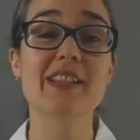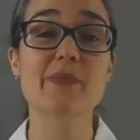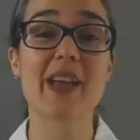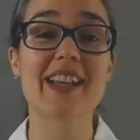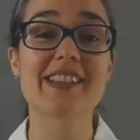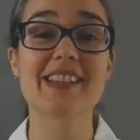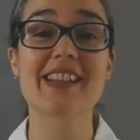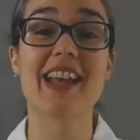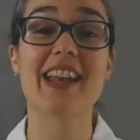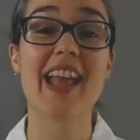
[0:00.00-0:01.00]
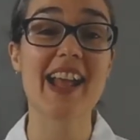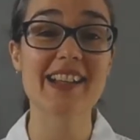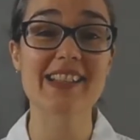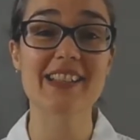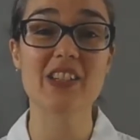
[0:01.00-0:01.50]
This makes it an
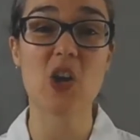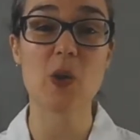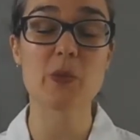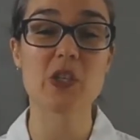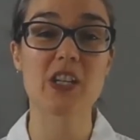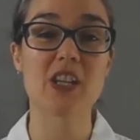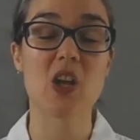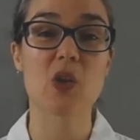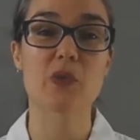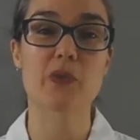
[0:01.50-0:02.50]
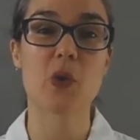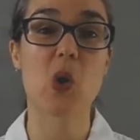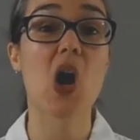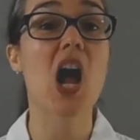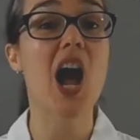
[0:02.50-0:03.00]
excellent option
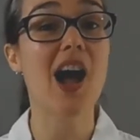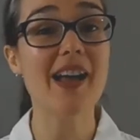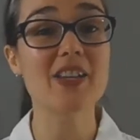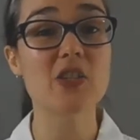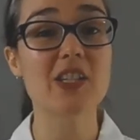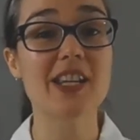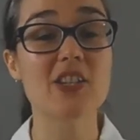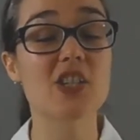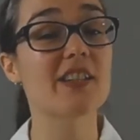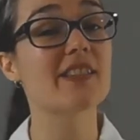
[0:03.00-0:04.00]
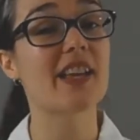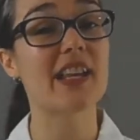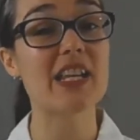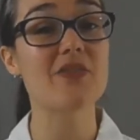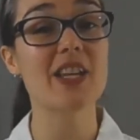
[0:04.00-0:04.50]
for high-use kitchens
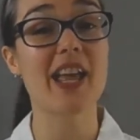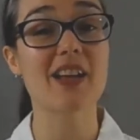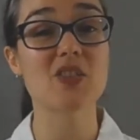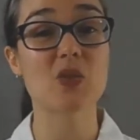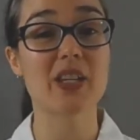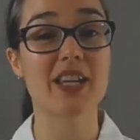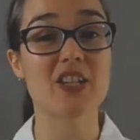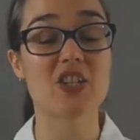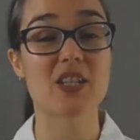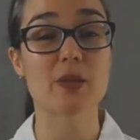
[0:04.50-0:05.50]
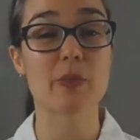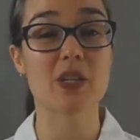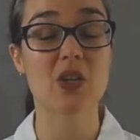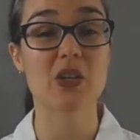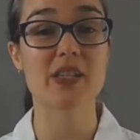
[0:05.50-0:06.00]
and even outdoor kitchens
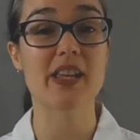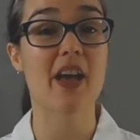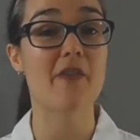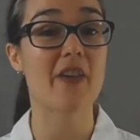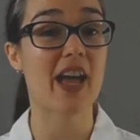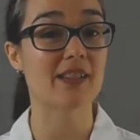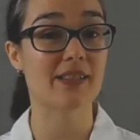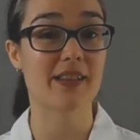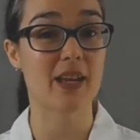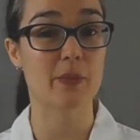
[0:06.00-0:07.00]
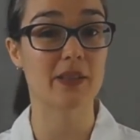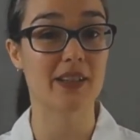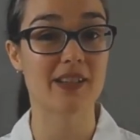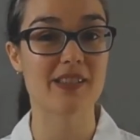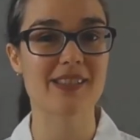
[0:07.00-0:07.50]
because of how stable
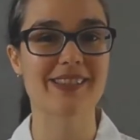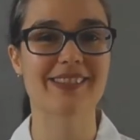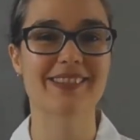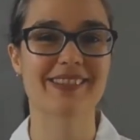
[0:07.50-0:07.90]
it is.